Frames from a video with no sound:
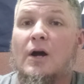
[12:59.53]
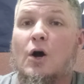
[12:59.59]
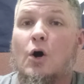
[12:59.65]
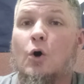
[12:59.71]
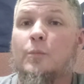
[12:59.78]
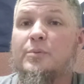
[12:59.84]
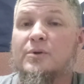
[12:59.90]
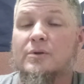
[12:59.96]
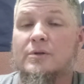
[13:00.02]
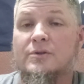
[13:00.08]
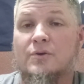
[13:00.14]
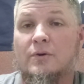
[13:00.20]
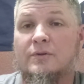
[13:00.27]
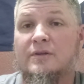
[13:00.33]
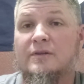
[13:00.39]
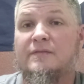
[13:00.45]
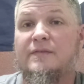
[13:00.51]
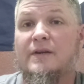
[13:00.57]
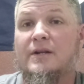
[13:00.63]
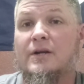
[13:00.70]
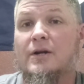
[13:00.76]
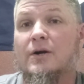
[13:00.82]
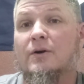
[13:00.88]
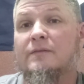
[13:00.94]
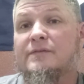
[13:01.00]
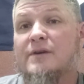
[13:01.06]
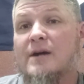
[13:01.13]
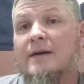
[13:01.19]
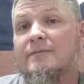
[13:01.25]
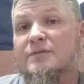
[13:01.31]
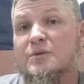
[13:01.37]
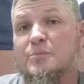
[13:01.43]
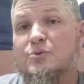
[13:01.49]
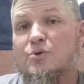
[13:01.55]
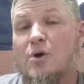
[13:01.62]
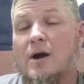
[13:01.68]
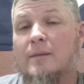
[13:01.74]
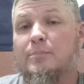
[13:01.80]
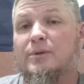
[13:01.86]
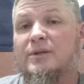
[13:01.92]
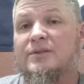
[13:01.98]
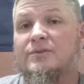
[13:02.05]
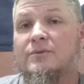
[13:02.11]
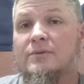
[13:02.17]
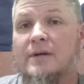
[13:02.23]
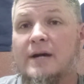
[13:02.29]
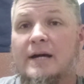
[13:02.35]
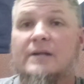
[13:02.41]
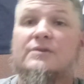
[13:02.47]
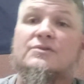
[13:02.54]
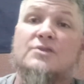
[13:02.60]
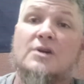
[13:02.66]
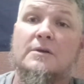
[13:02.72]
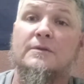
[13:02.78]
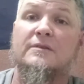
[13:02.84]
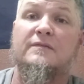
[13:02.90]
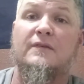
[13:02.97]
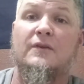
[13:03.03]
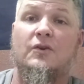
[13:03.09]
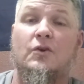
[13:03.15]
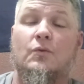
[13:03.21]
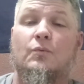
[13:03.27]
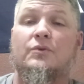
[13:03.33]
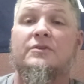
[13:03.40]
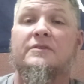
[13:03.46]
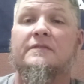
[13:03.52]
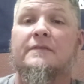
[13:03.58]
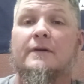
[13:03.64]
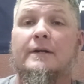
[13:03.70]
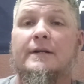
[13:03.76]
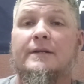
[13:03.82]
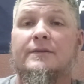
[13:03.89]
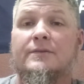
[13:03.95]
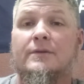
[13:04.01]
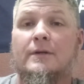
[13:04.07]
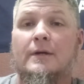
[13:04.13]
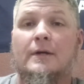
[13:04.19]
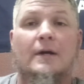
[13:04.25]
Hope you enjoyed this video. If you haven't subscribed, please do that. Share this video with your friends.